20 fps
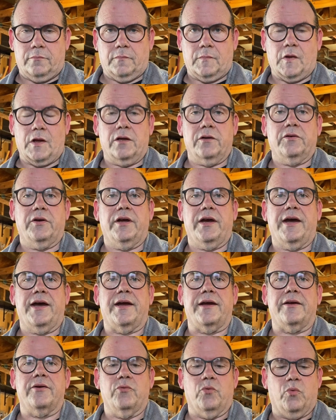
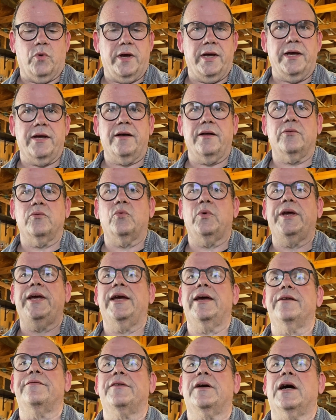Okay, well, we
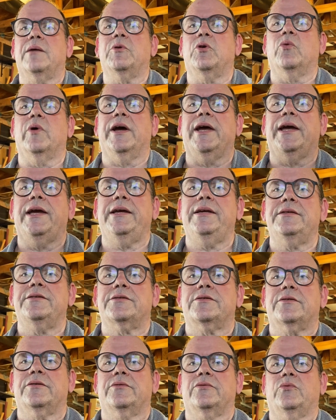have come a
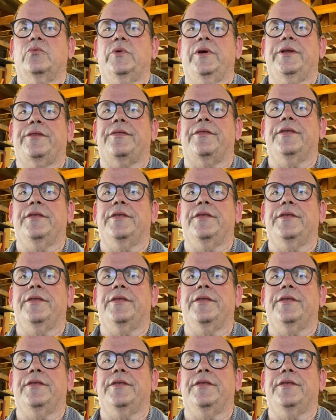ways with